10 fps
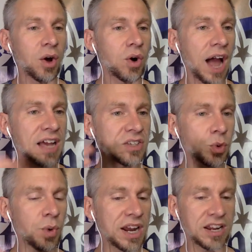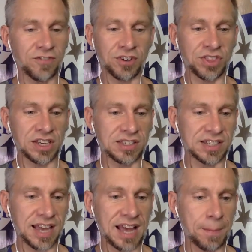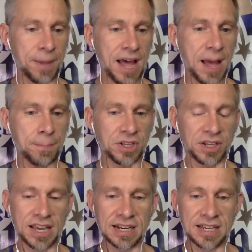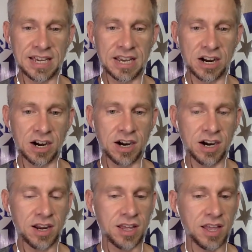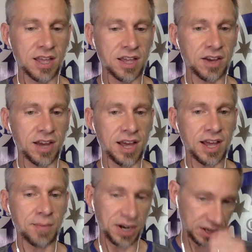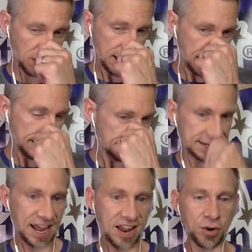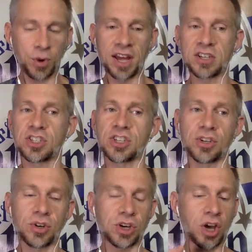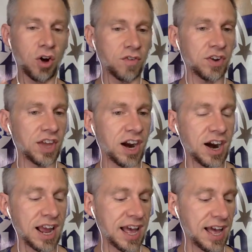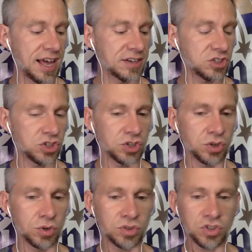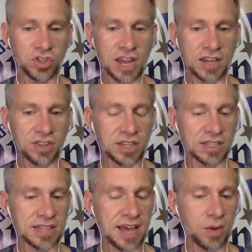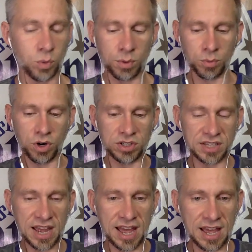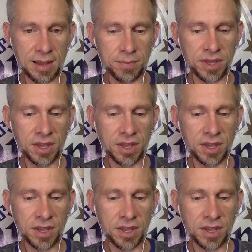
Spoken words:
as we're waiting for things to kind of populate here, I'm going to go ahead and tell everyone to go over there and to check things out one more time.